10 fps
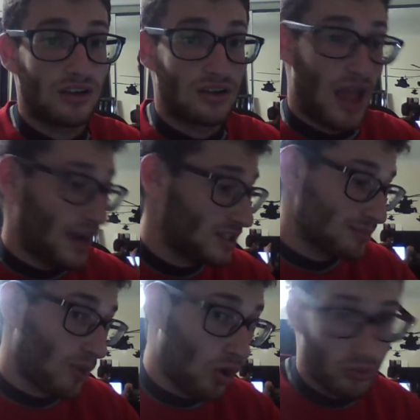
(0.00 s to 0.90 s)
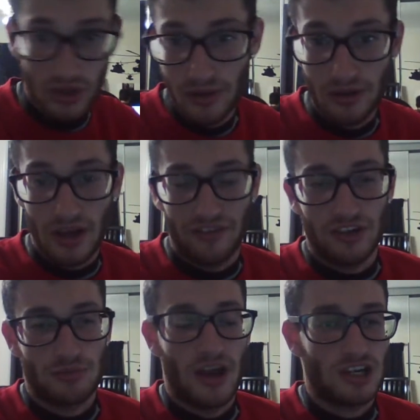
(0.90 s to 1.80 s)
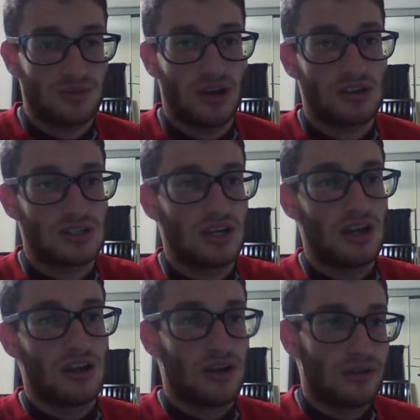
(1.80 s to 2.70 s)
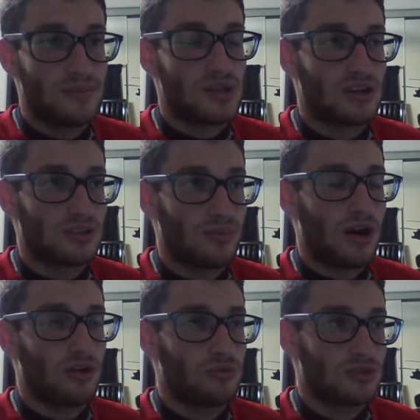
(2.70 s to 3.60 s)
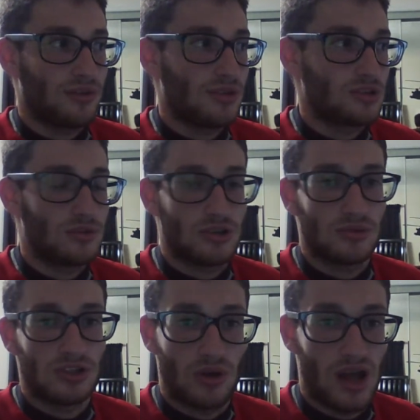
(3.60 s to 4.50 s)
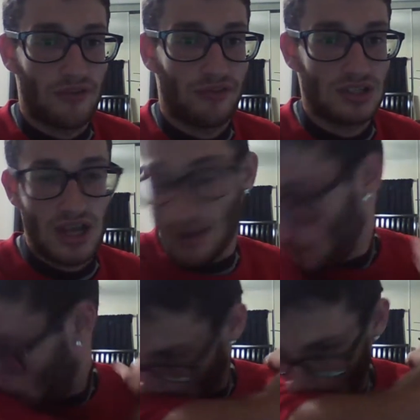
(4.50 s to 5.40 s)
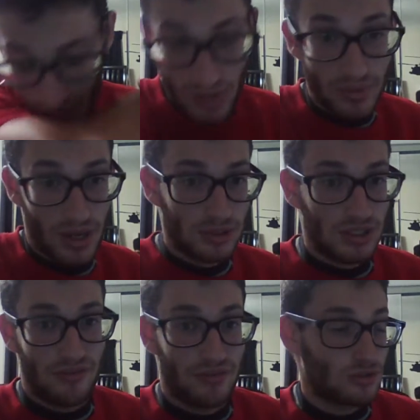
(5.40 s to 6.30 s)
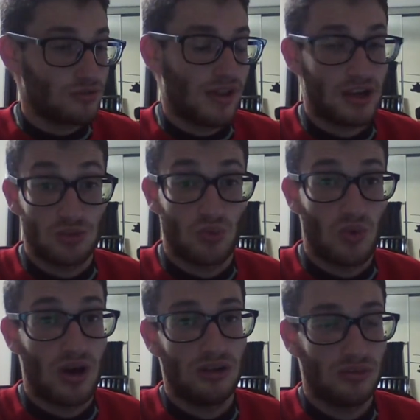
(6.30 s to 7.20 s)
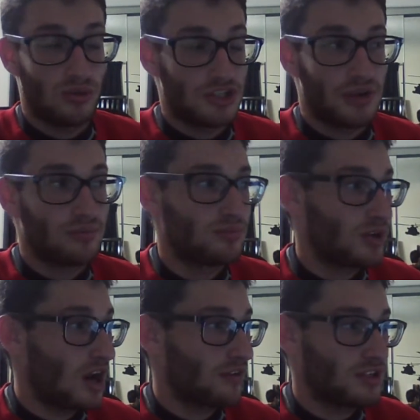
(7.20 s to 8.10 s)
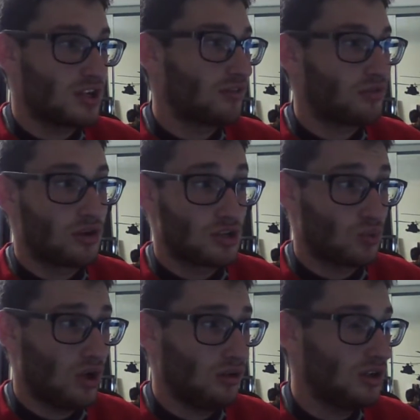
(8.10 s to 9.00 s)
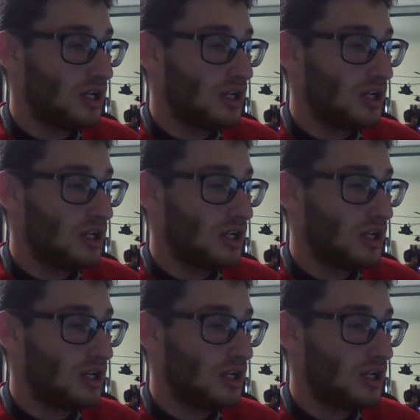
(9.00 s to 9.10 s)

X Bone. I fixed my Xbox because the monitor was like messed up or something. So I fixed that. Be able to get videos of that as well, which I'm kind of excited for as well.